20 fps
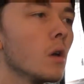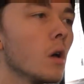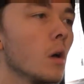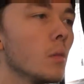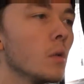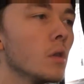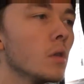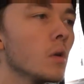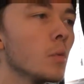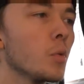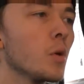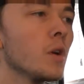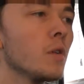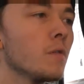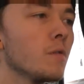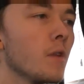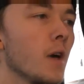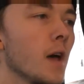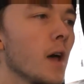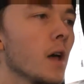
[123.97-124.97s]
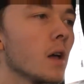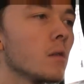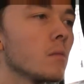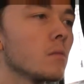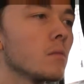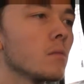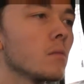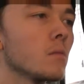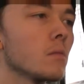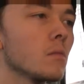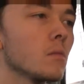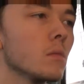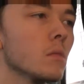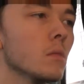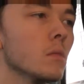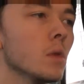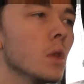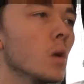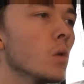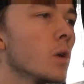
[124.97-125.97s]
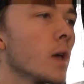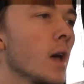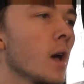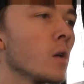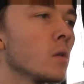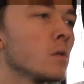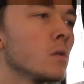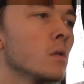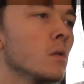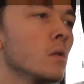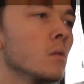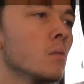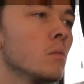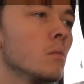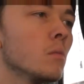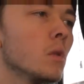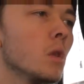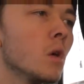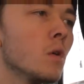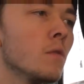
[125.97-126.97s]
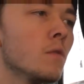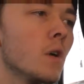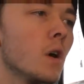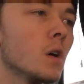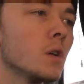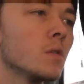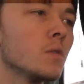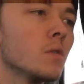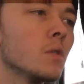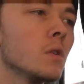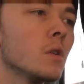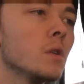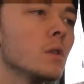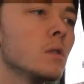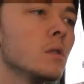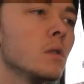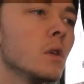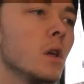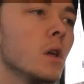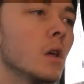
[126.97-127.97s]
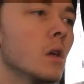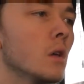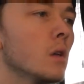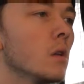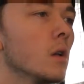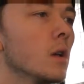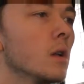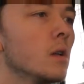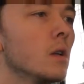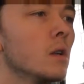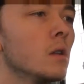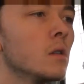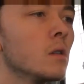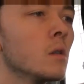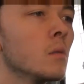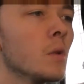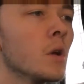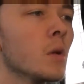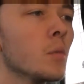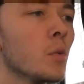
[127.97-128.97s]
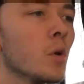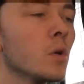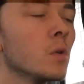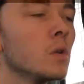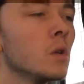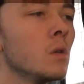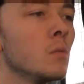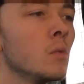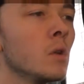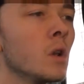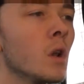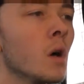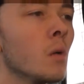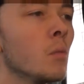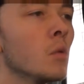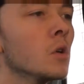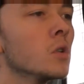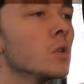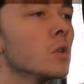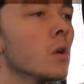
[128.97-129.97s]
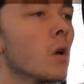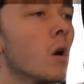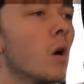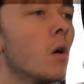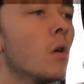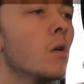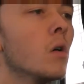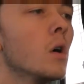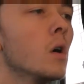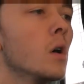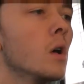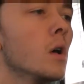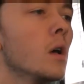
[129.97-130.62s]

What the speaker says: I mean, they're pretty fat, low calcium, low phosphorus, and a decent amount of protein, but not much at all.